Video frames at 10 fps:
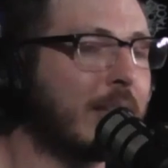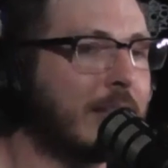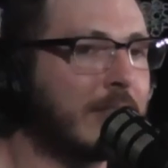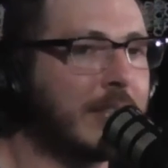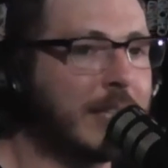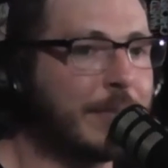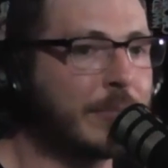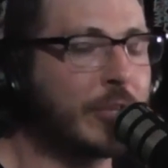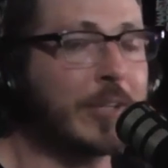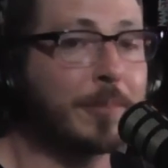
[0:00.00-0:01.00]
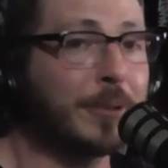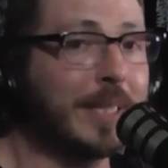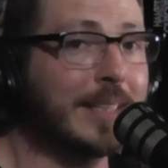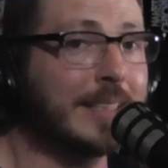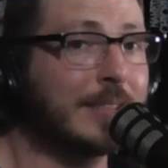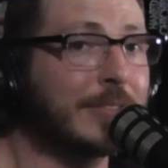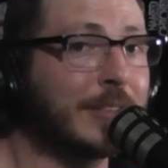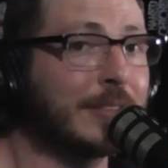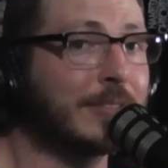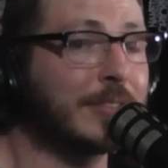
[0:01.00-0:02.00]
our playlist
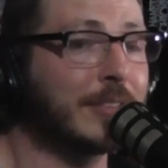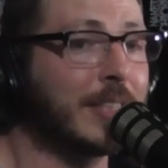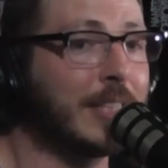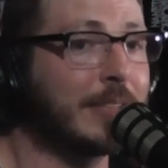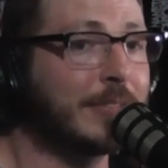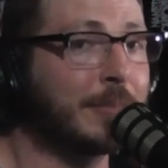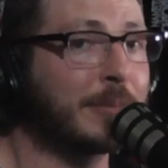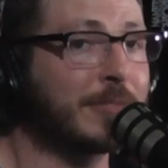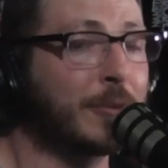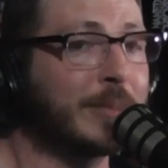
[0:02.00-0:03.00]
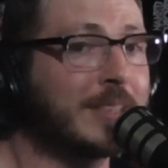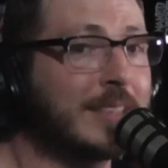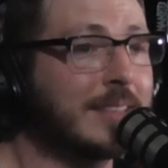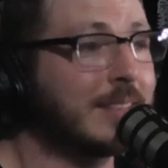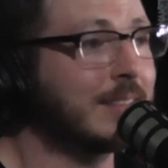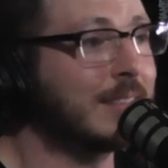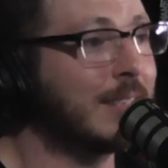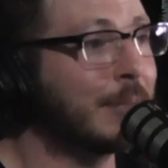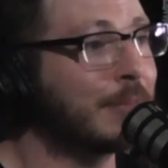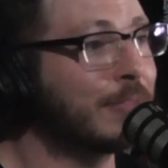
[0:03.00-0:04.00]
for performances to see
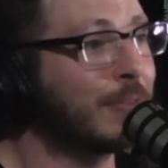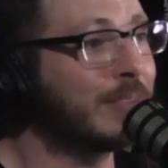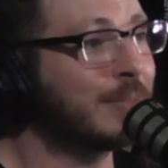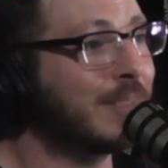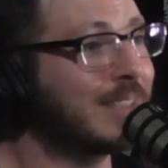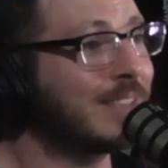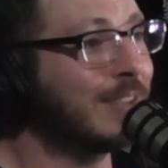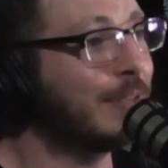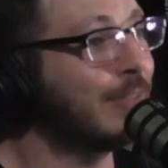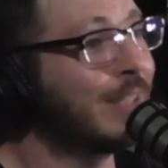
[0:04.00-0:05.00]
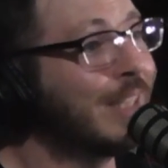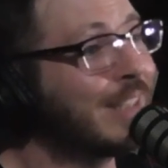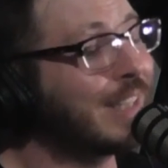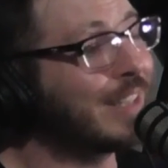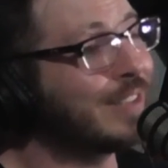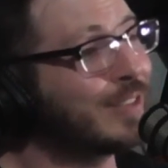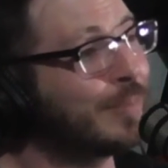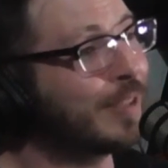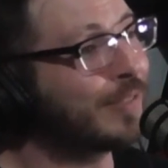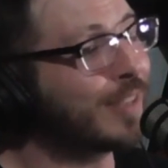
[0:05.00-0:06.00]
a performance by Stove. Thank you so
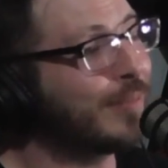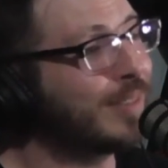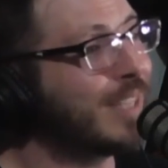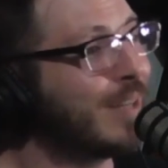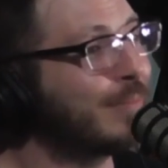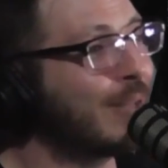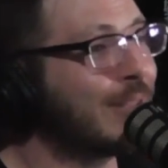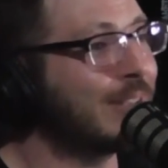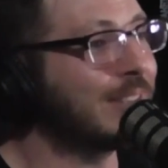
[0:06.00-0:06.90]
much for coming down, brother, and